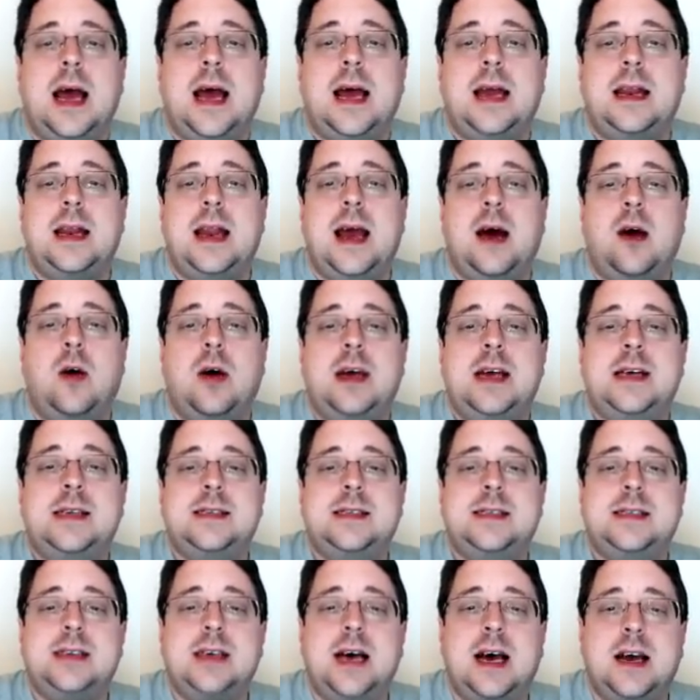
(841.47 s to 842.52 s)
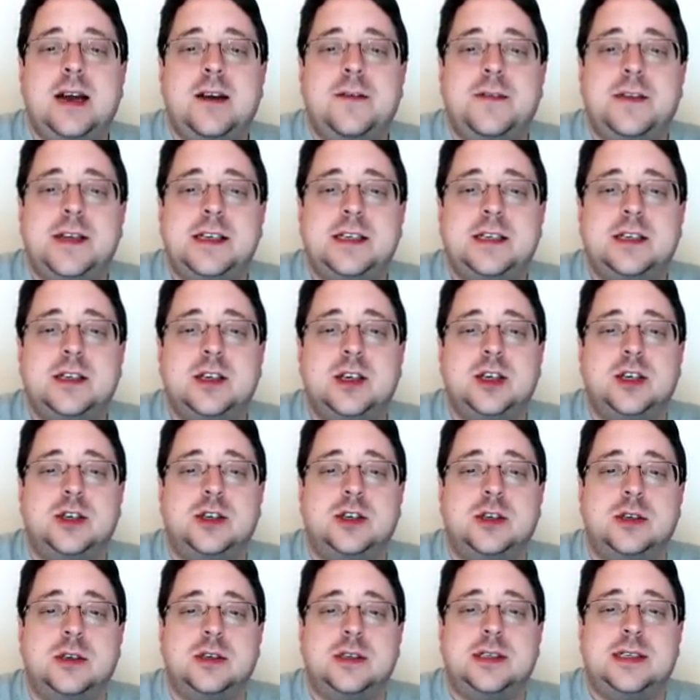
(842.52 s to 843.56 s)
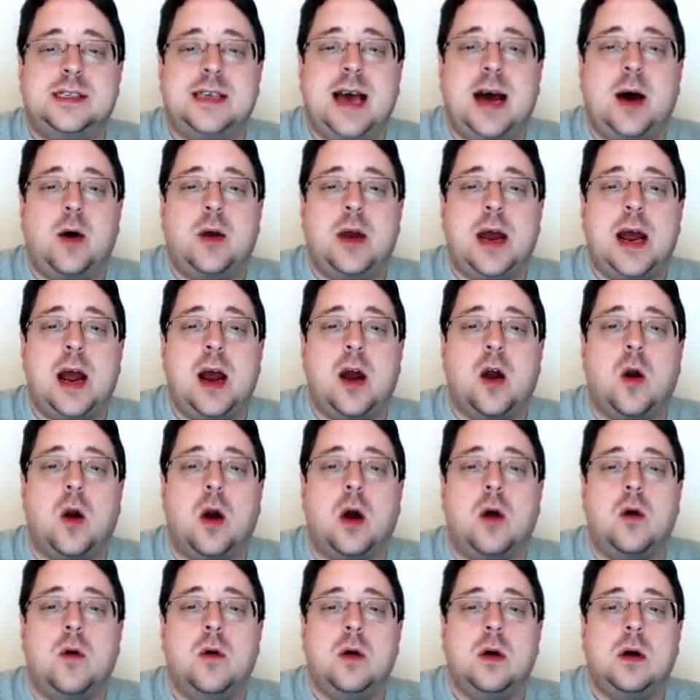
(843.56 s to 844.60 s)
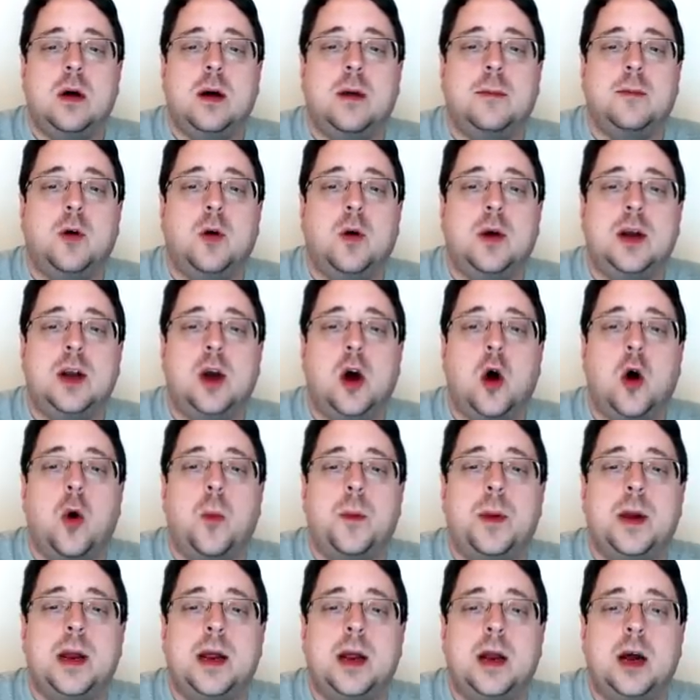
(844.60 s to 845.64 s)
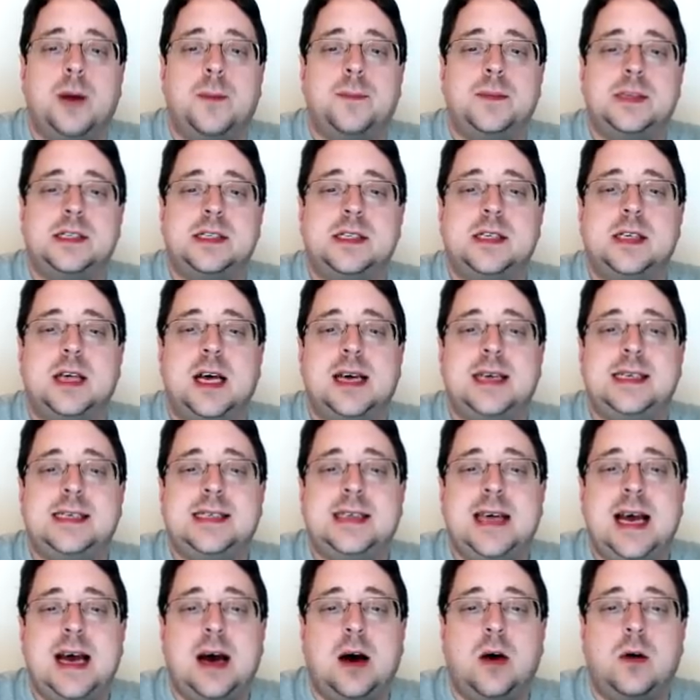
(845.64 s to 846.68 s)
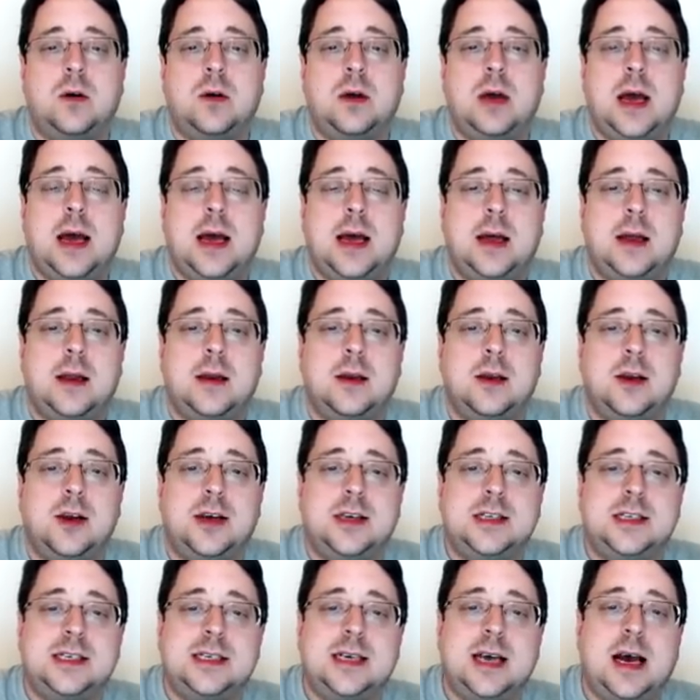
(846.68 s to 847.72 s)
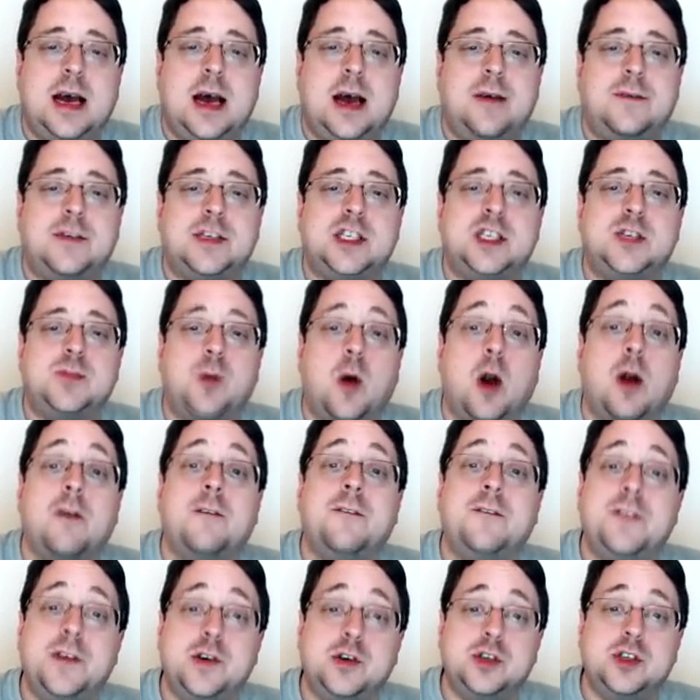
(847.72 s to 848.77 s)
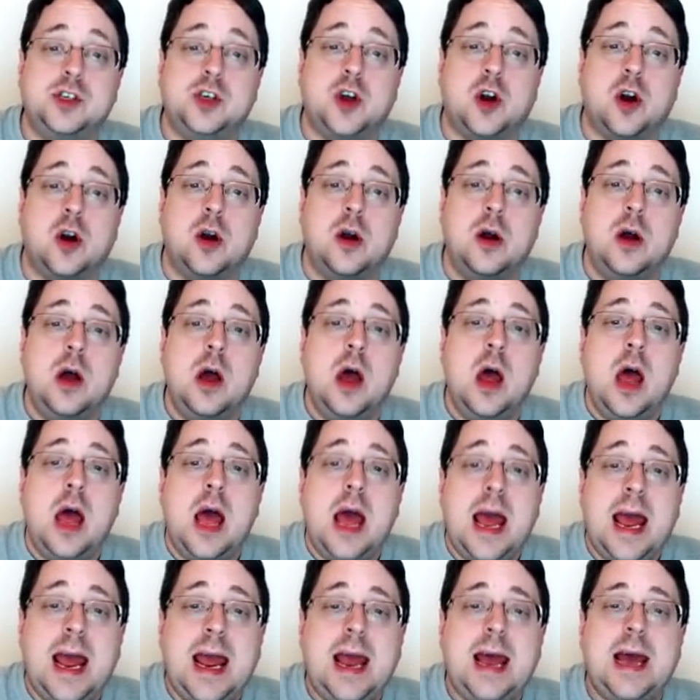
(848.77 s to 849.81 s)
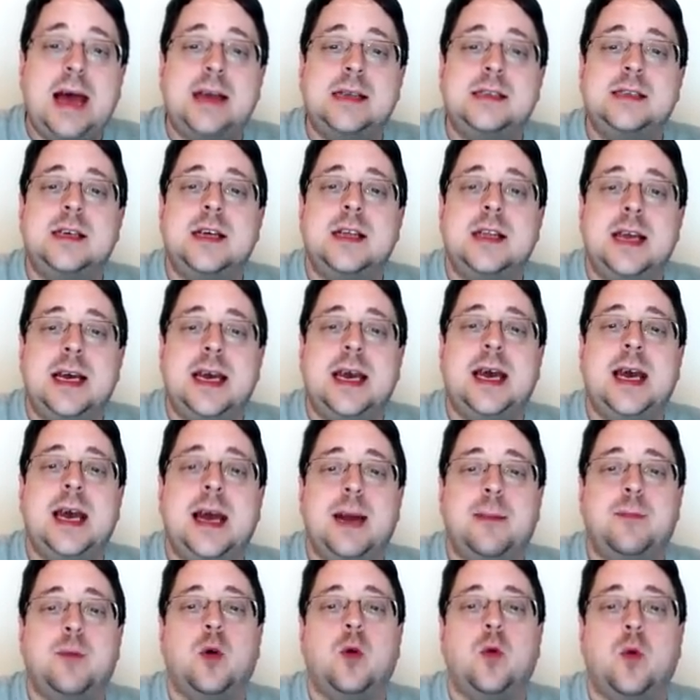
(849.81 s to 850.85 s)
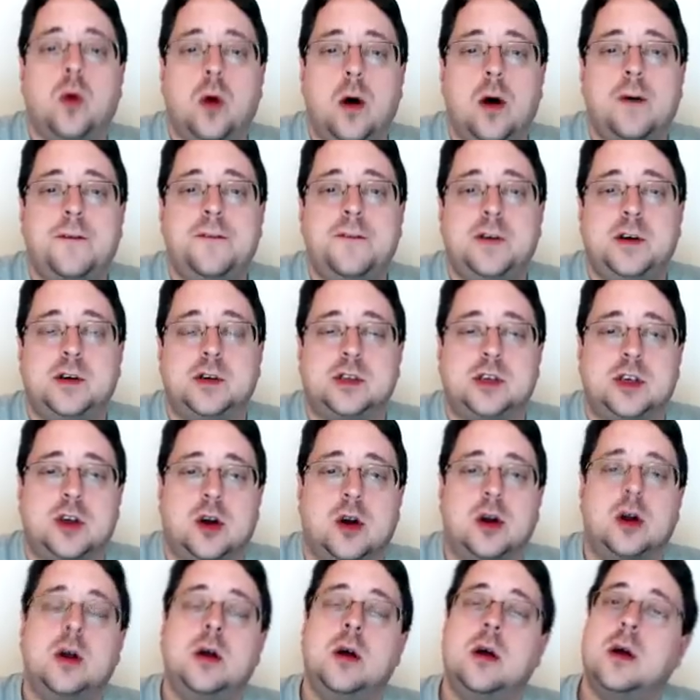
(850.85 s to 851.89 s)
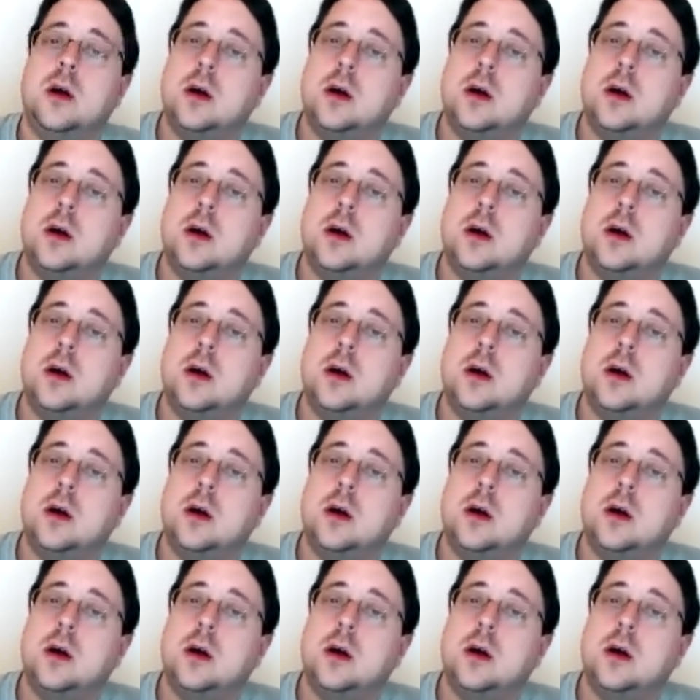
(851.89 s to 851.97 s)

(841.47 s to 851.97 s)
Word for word: And now inside of this little down arrow, I'm going to open it up and slide down, and you can see I have a Smart Filter and the Camera Raw Filter.